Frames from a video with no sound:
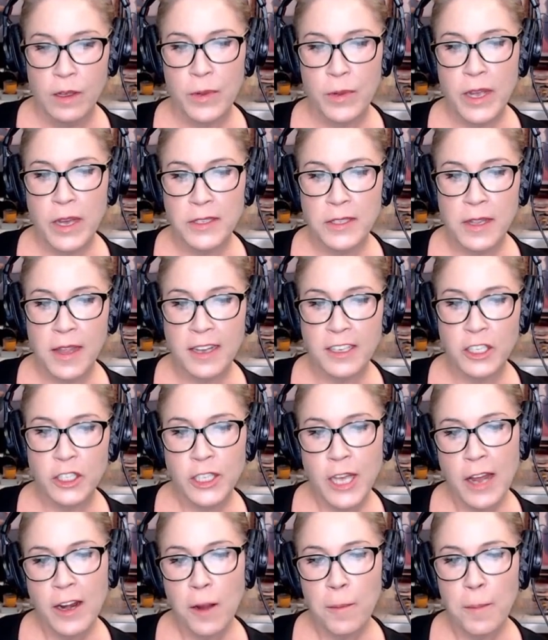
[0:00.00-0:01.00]
We also like to
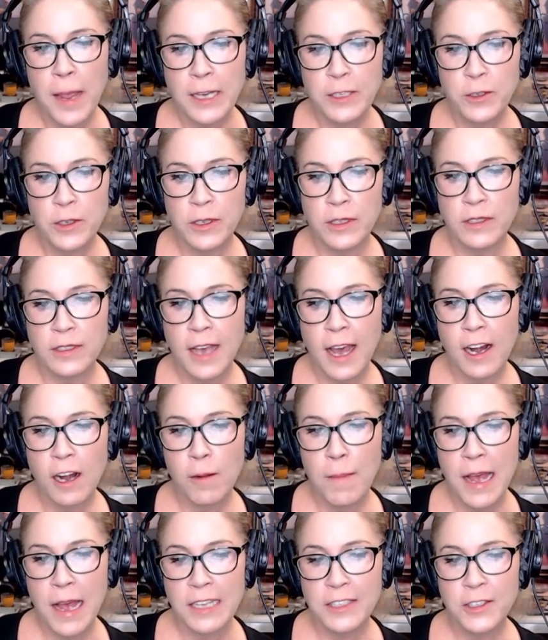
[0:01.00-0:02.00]
shout out patrons at
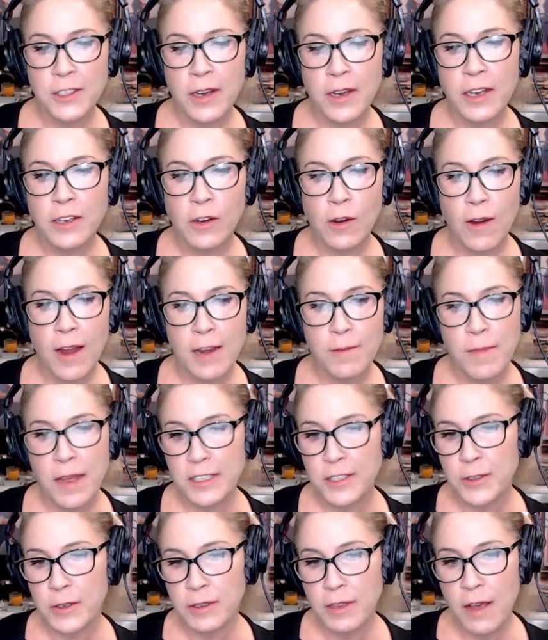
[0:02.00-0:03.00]
our master and
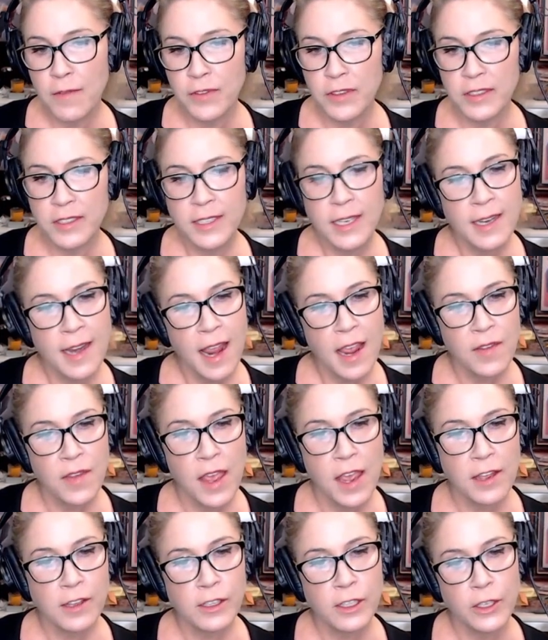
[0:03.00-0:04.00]
grandmaster levels. Today
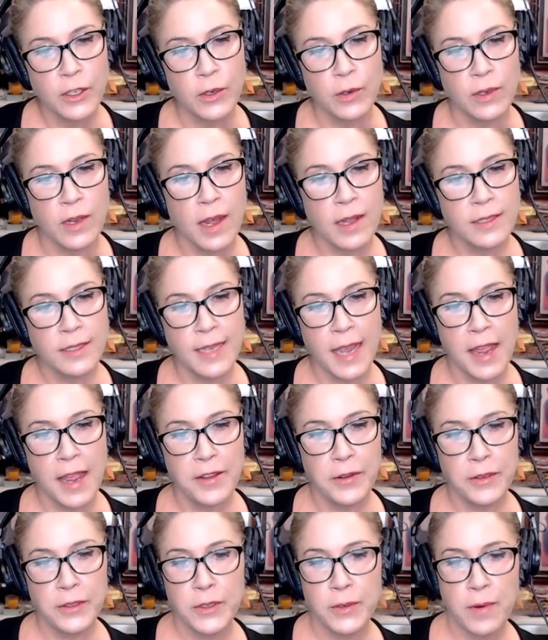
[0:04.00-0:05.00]
they include
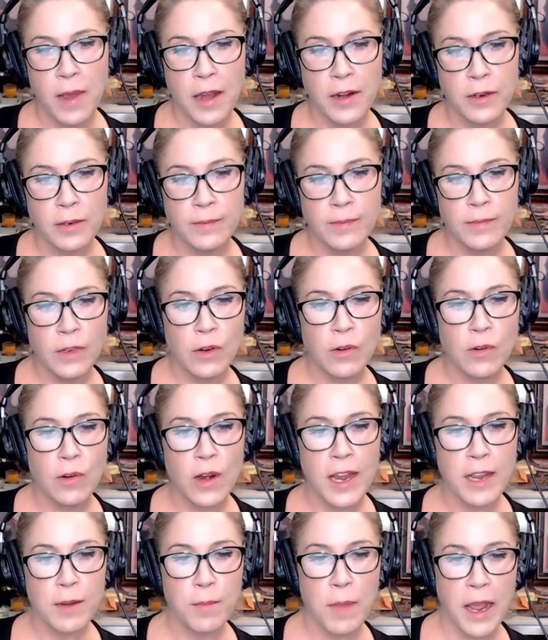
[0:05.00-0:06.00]
Daniel Dorado,
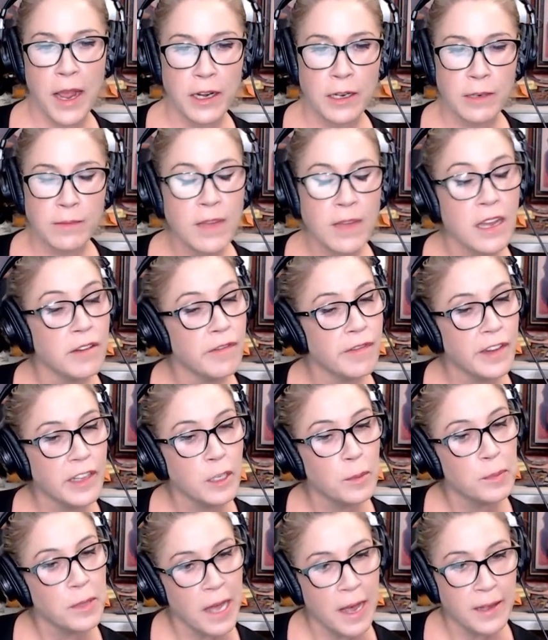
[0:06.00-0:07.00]
Craig Meyer, and
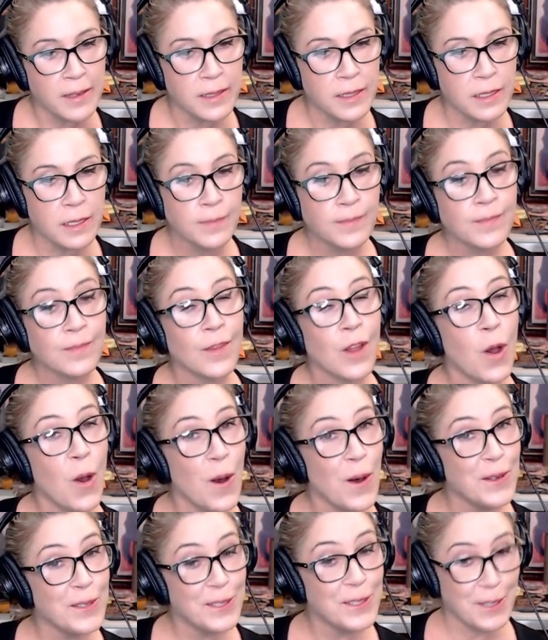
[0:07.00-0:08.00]
Philip Less.
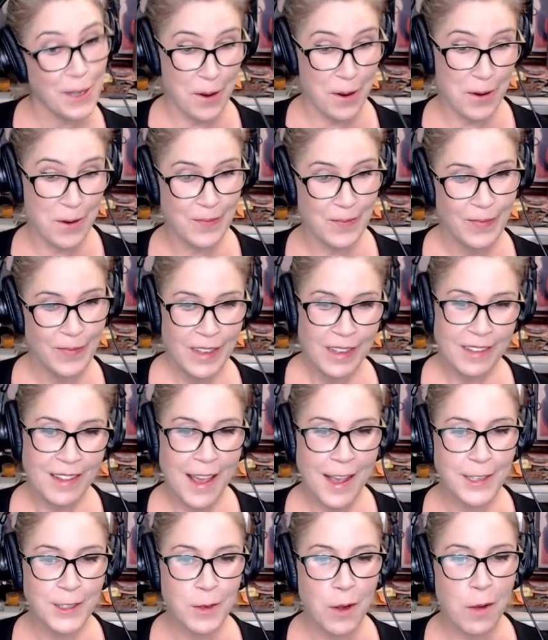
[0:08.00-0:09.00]
Also,
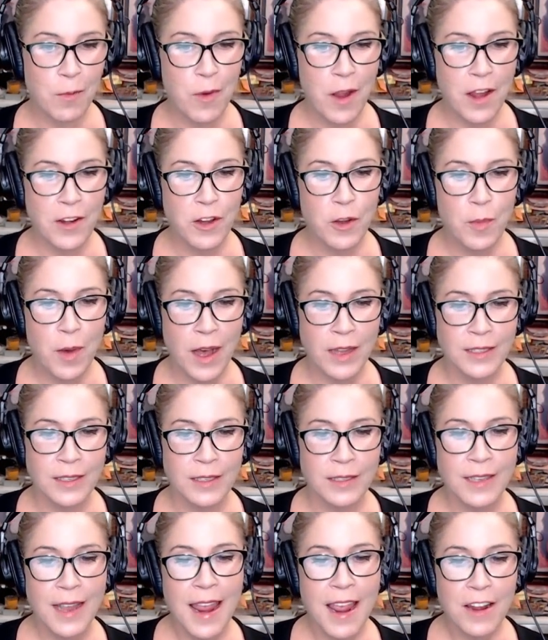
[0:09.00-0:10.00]
thanks to our brand new
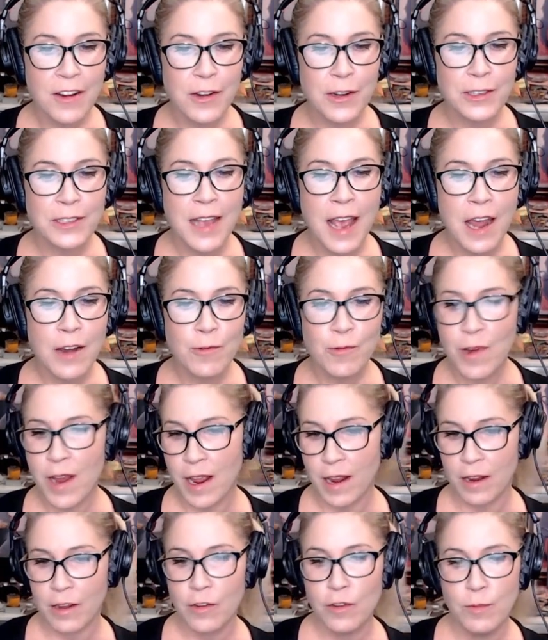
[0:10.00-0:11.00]
bosses, Anders and
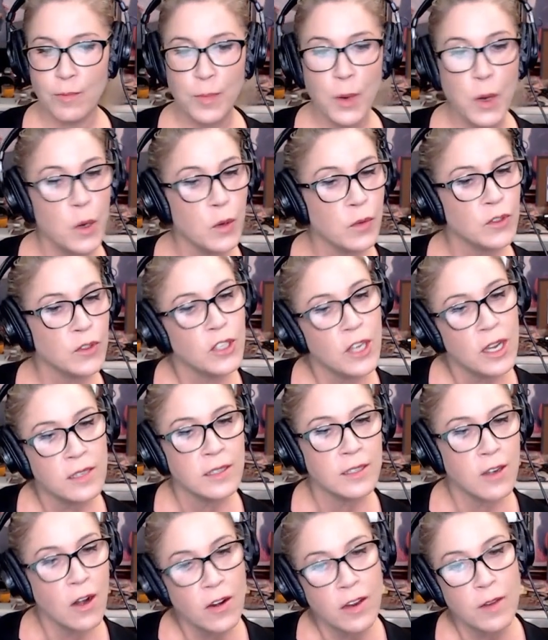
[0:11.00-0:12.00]
Rick, who both
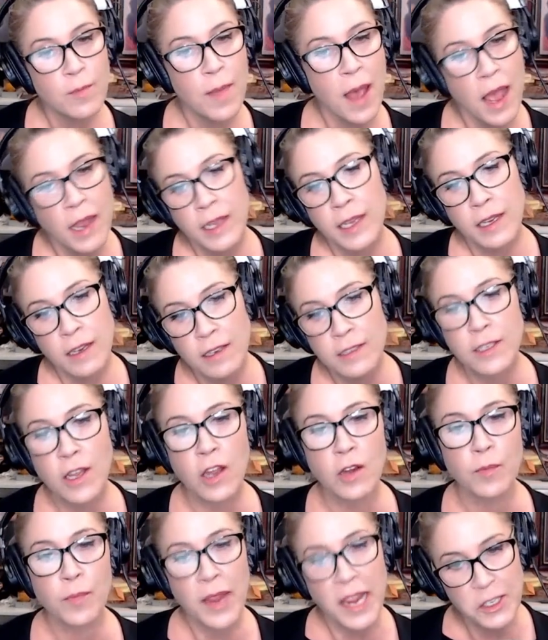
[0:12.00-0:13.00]
just started backing us
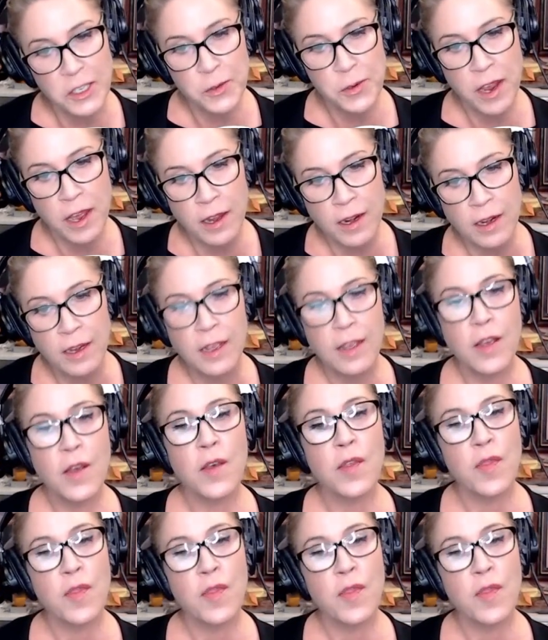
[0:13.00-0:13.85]
on Patreon.